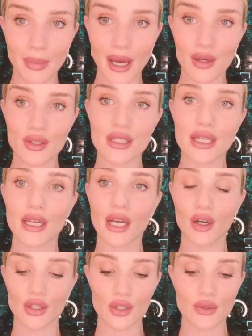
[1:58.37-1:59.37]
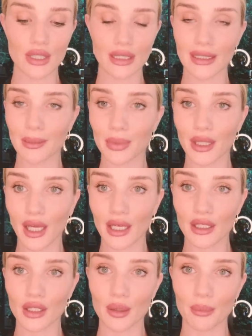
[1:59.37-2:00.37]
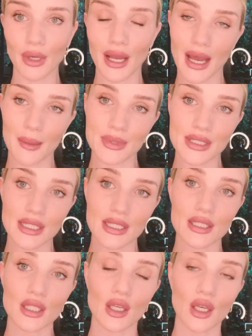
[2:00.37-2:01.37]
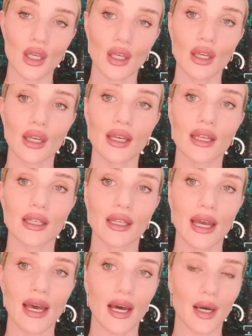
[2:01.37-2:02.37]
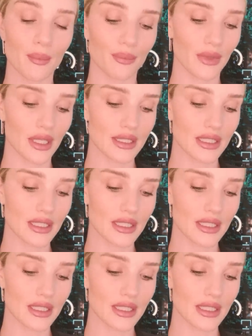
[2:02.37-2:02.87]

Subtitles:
about it, I'll use a lip liner that perhaps is in a